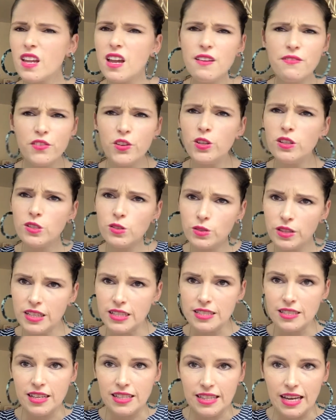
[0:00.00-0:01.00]
a few little
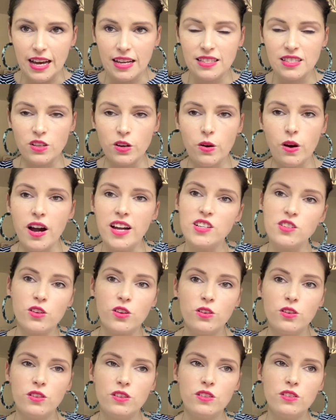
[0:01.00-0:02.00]
things like that. So I
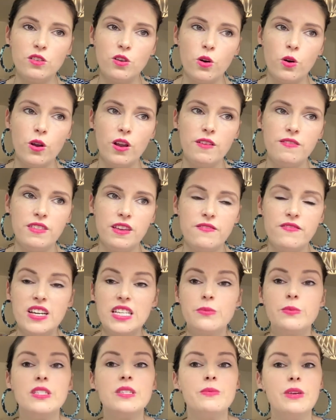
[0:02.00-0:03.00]
don't know if the
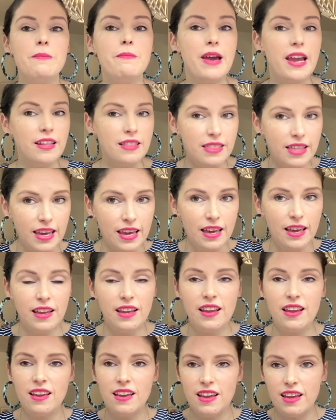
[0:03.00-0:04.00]
investment's been made there
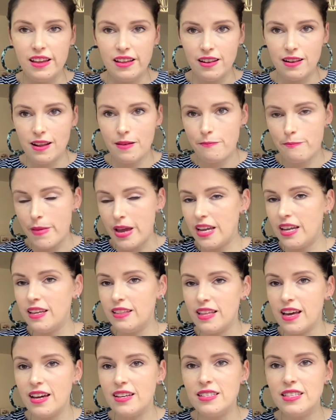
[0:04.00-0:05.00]
in making
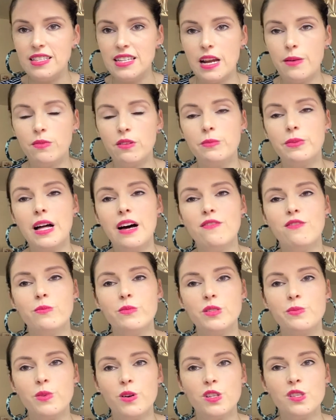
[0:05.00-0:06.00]
that as stable a platform
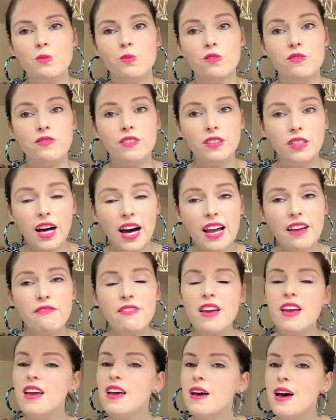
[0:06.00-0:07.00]
as possible for live.
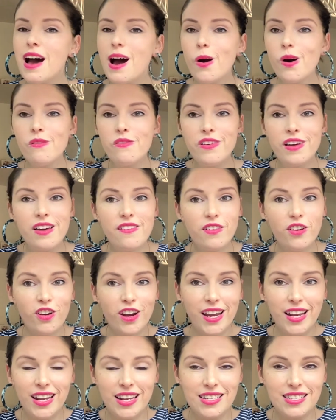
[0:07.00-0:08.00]
However,
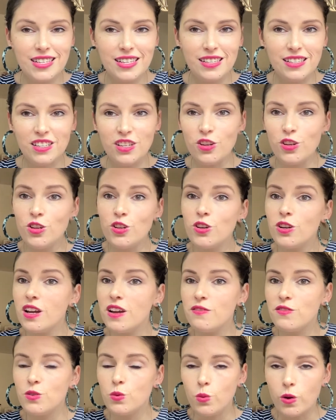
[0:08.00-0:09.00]
evergreen, it does, you know, you don't
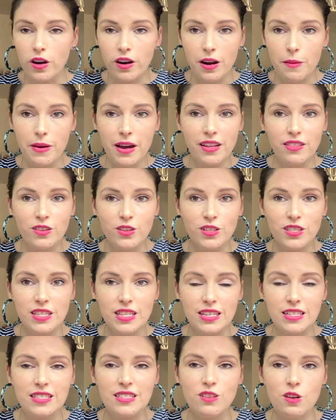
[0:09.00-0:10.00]
have to worry about those
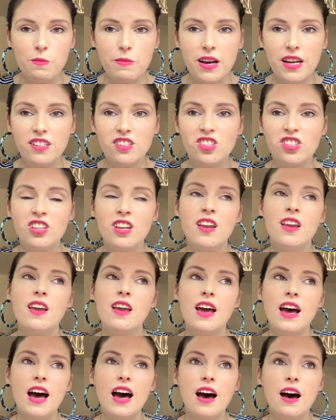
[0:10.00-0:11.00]
things so much.
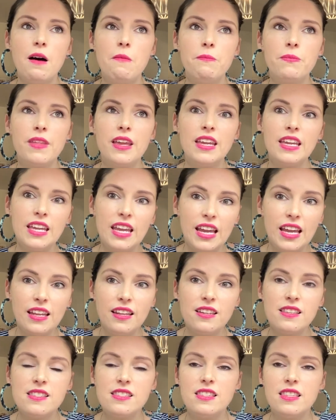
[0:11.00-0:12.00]
Um,
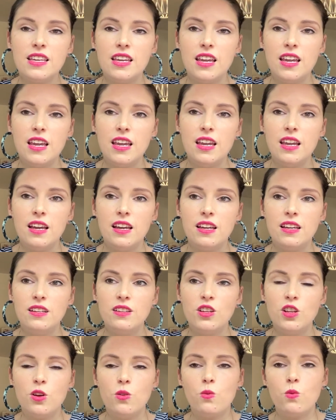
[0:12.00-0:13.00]
again, the,
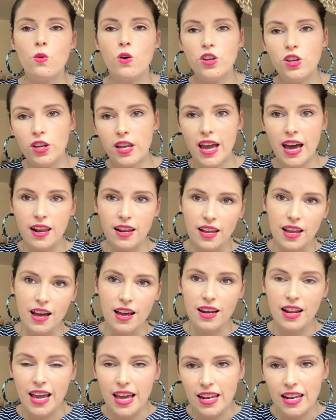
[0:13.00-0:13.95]
you know, what you can and can't